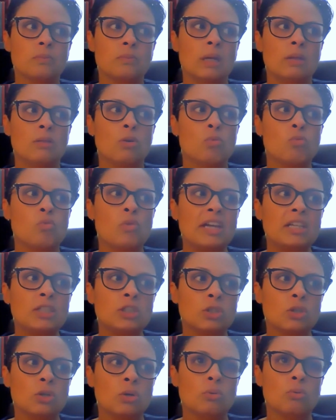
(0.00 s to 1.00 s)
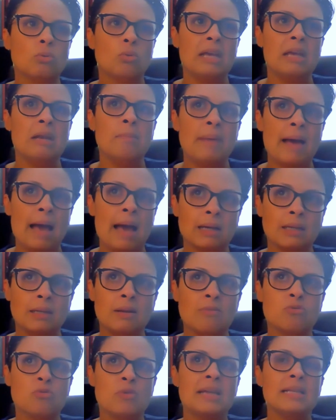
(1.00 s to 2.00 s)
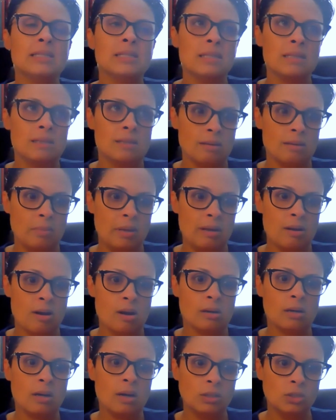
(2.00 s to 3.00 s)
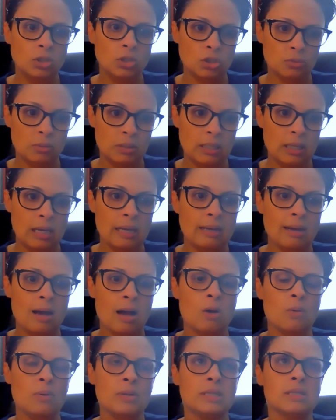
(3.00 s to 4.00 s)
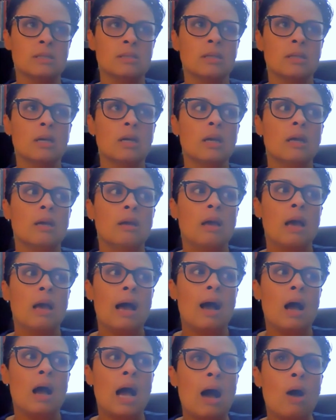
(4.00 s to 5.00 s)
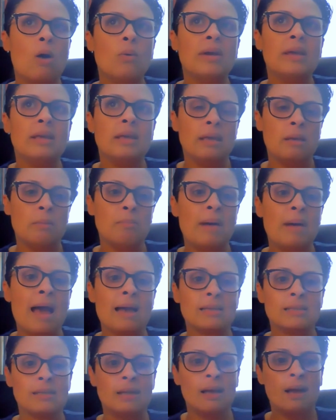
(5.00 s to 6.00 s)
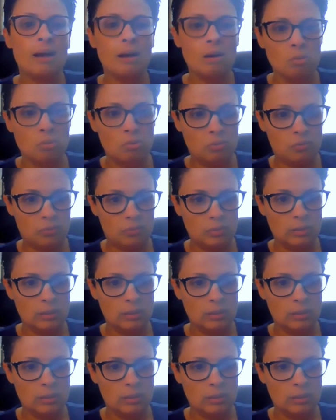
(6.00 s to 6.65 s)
the racial impact and racism in our country, and how it impacts health,